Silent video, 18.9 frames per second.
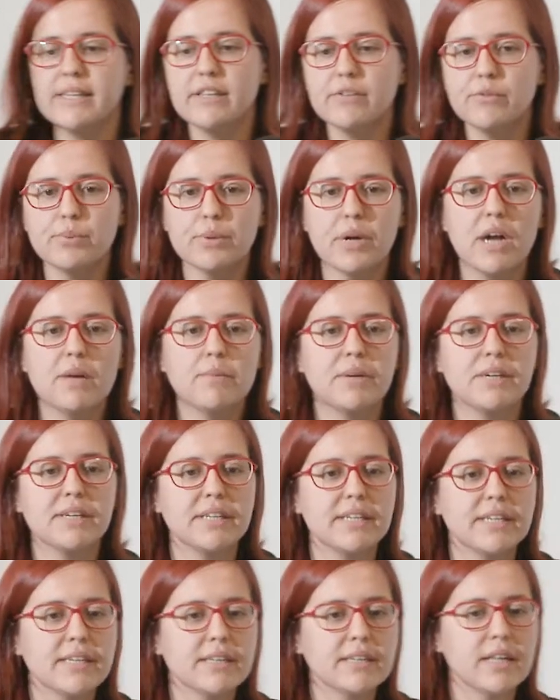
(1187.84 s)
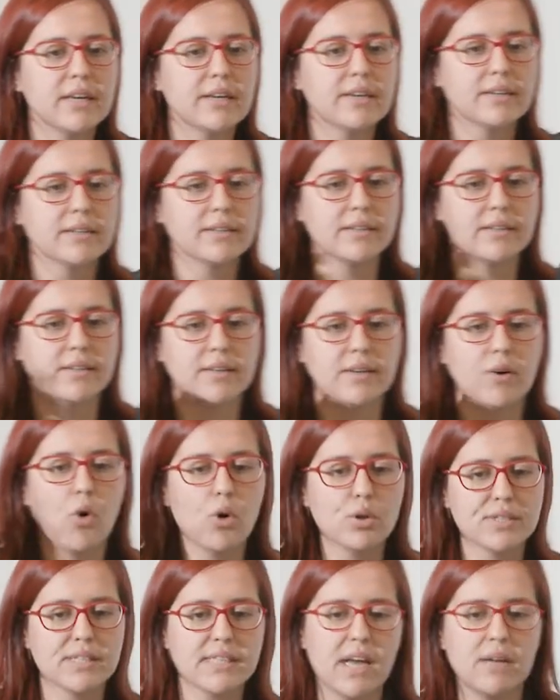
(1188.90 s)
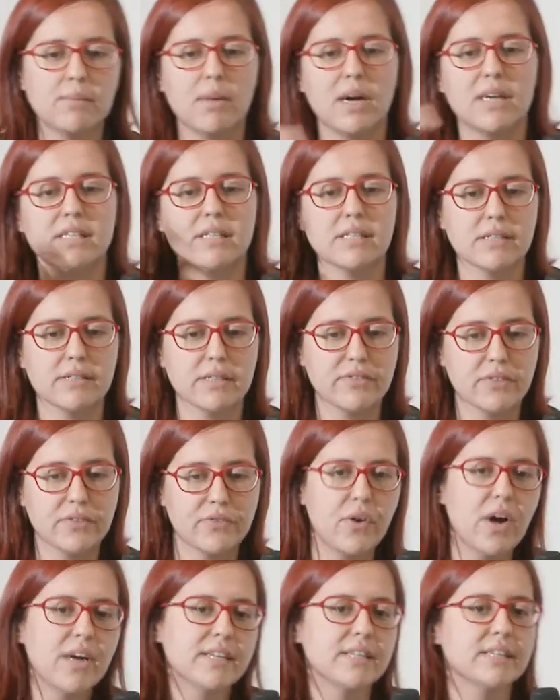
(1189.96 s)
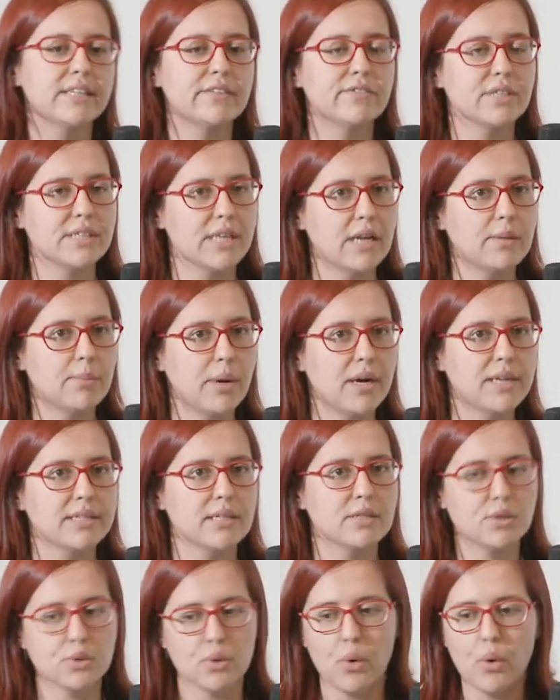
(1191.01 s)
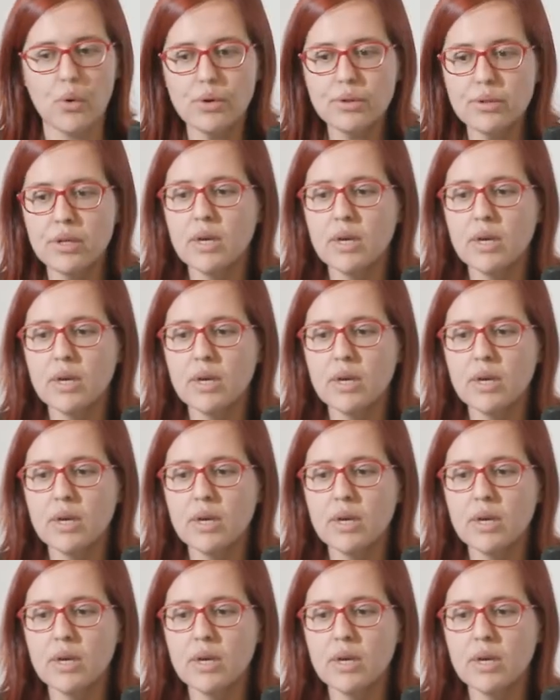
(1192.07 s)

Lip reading: new primary, like old standbys, final new standbys, and so on.